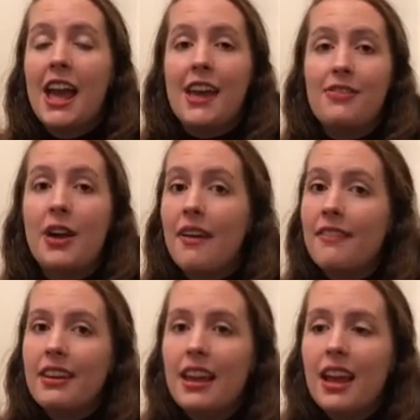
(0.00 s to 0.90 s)
If you have
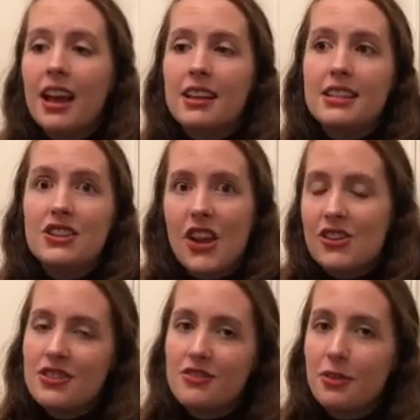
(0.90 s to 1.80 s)
any
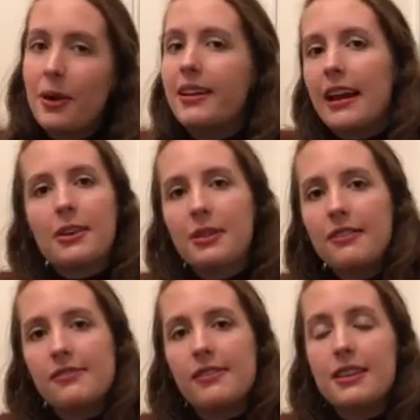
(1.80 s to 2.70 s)
suggestions for what next
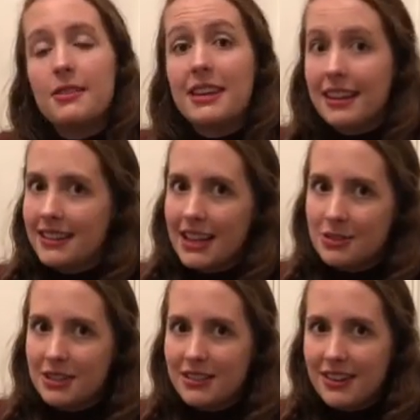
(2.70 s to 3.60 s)

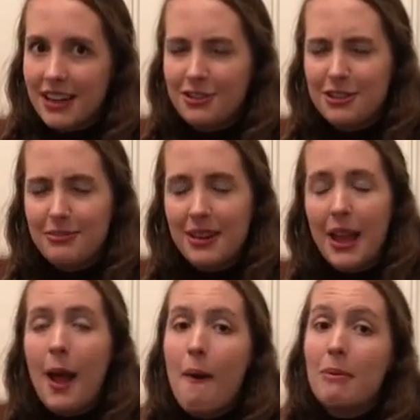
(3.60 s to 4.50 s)
week's video should
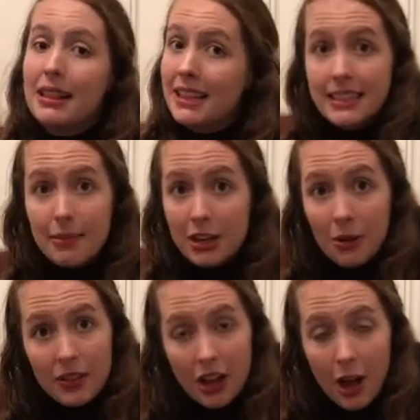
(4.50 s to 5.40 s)
be, please let me
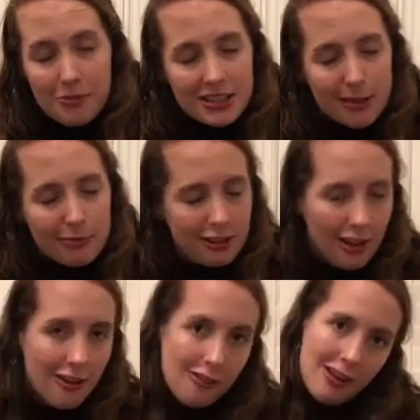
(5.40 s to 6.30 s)
know in the comments down
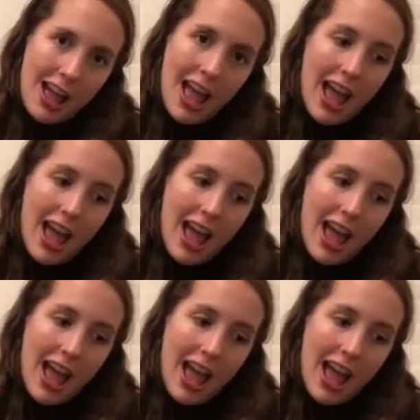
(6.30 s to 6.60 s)
below.